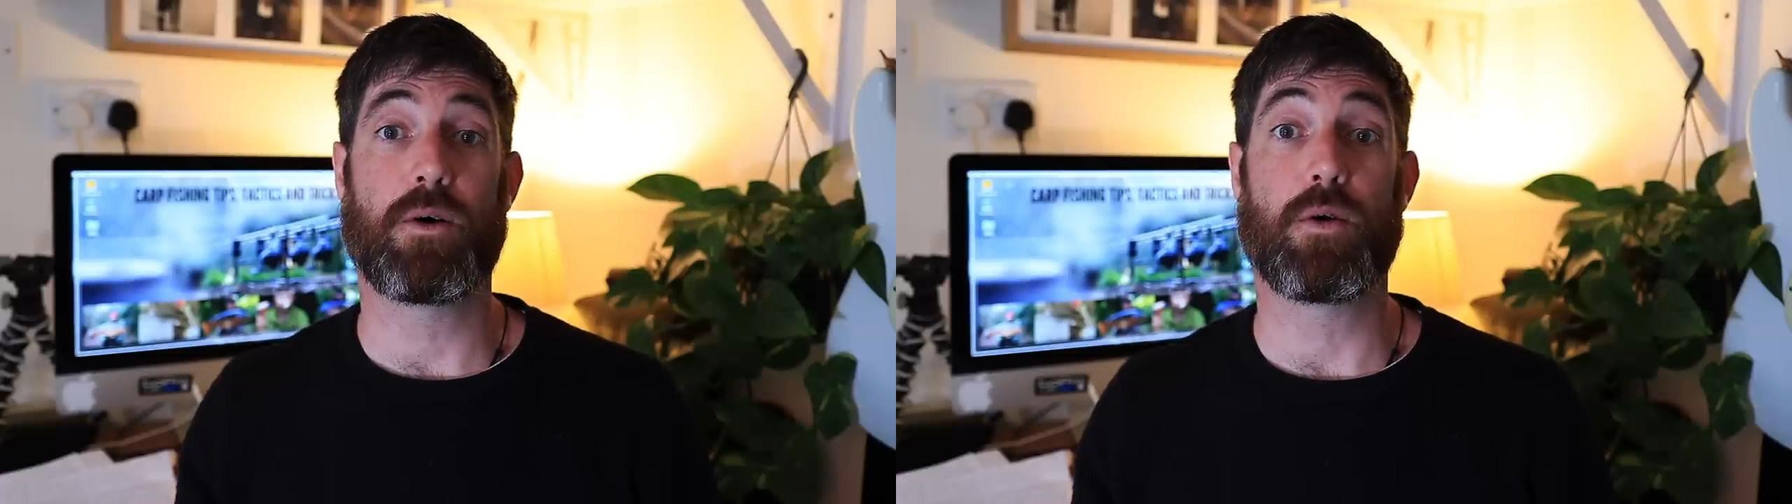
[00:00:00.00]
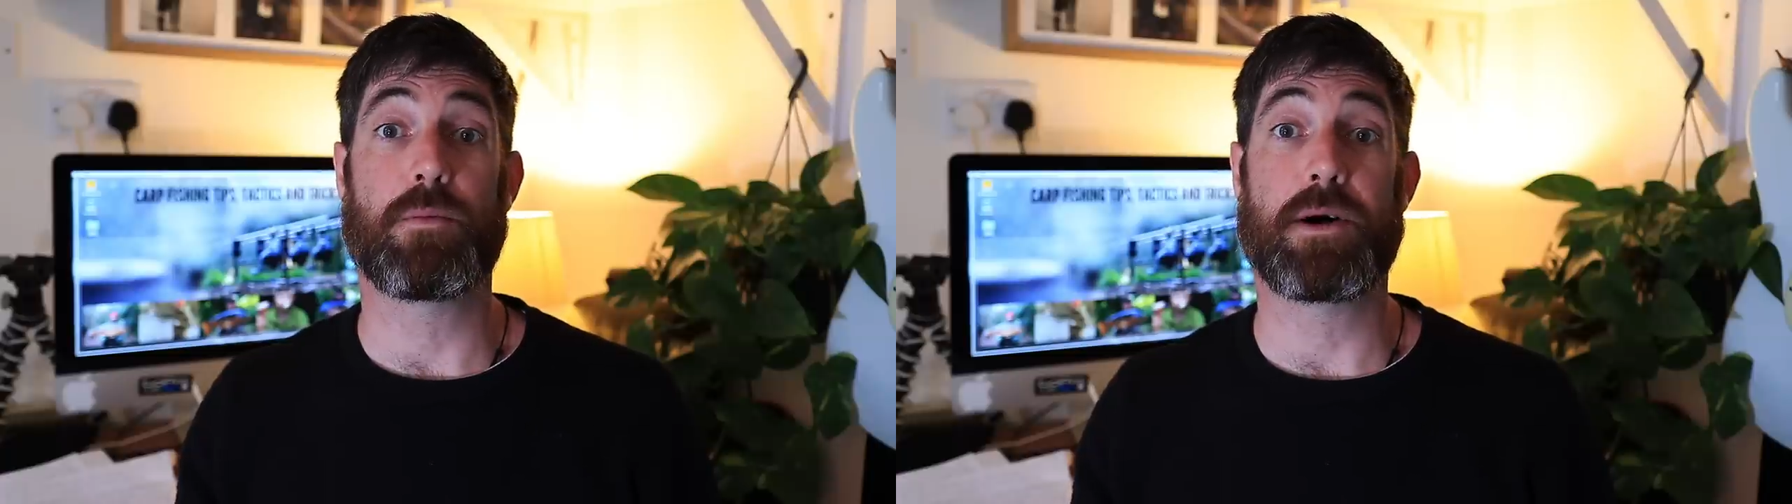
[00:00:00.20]

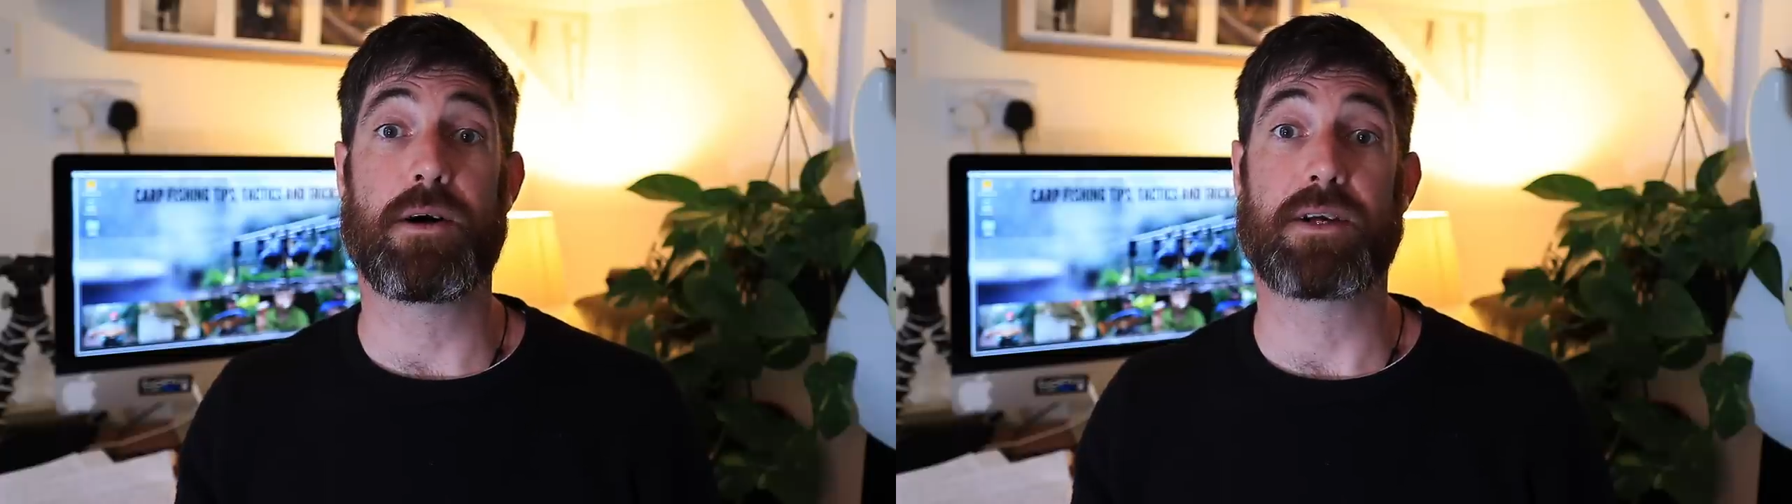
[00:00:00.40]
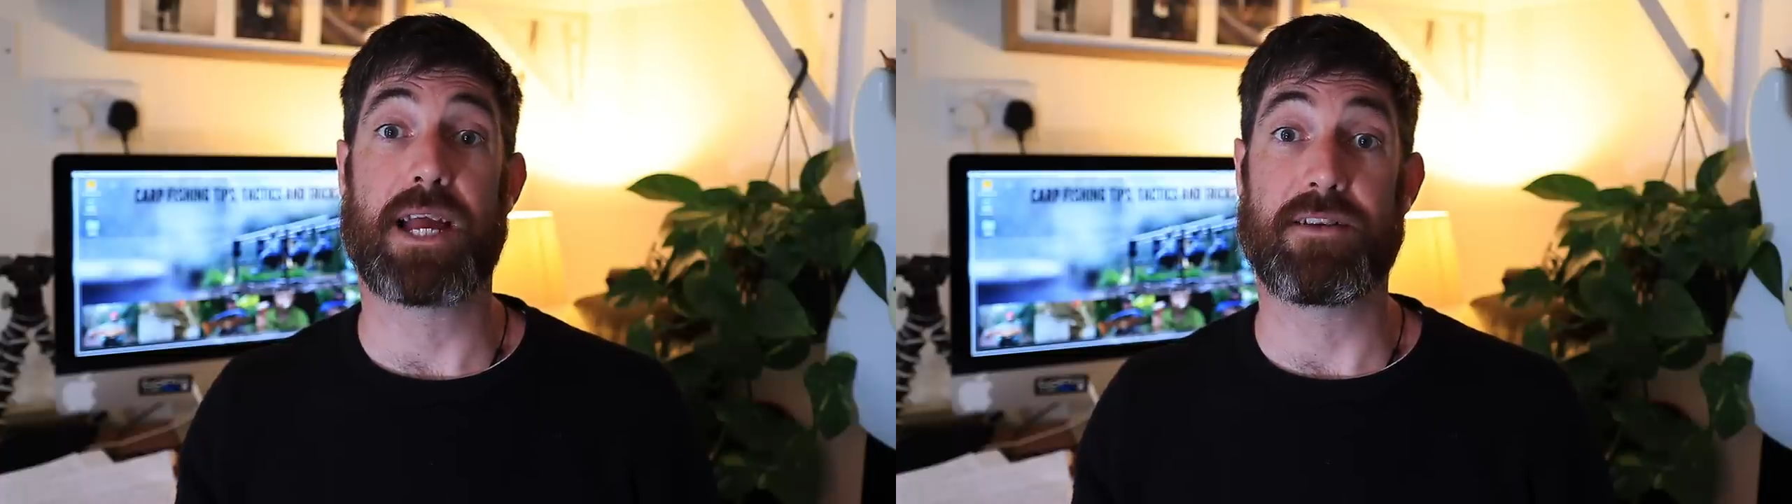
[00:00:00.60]
all
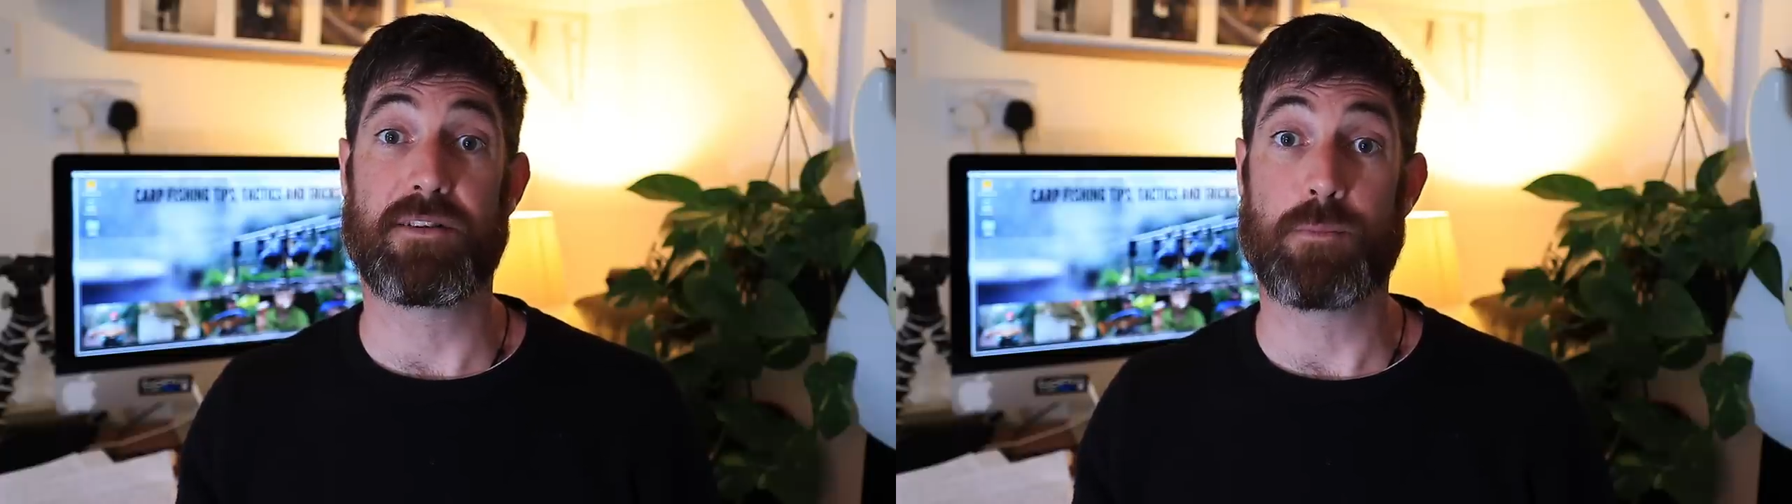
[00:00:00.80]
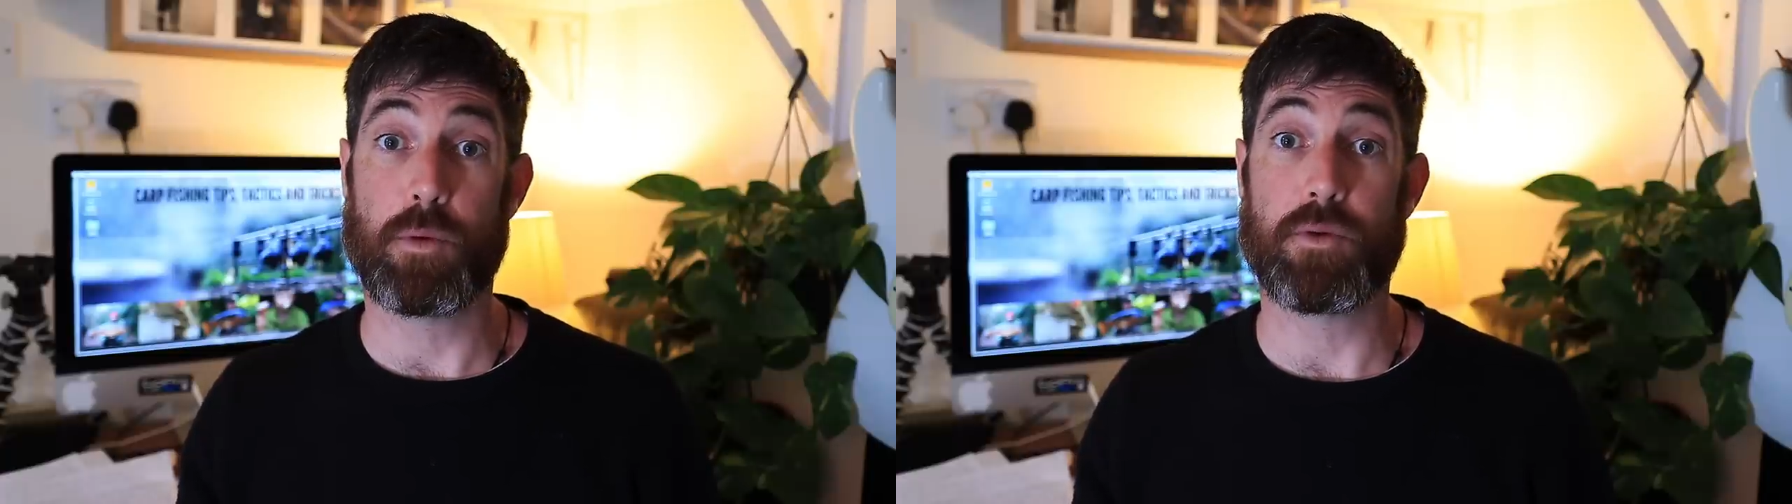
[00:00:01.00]
about getting
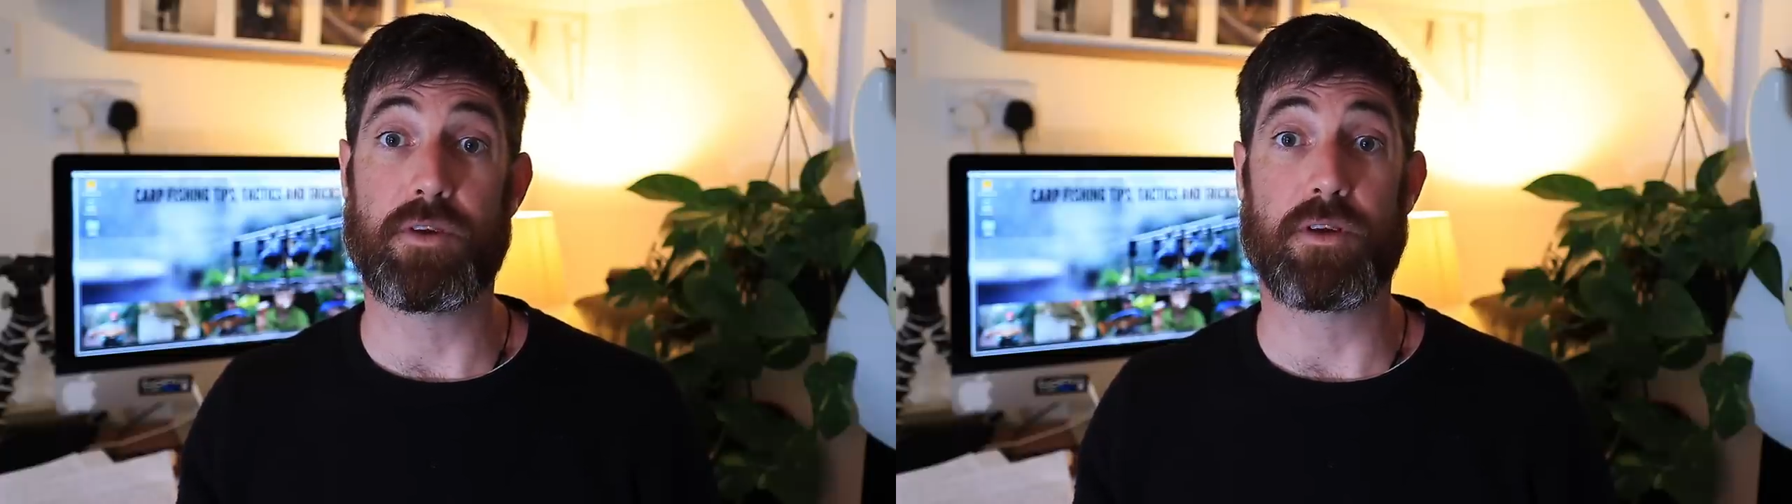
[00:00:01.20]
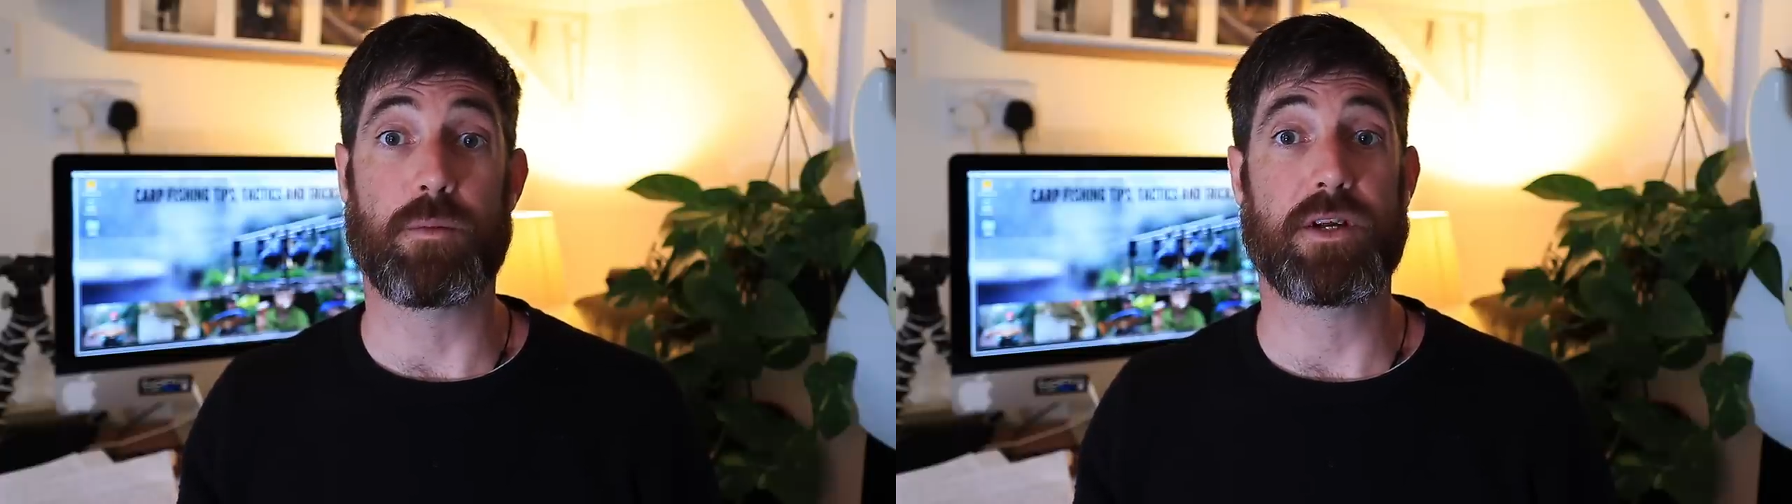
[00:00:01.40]
sponsored,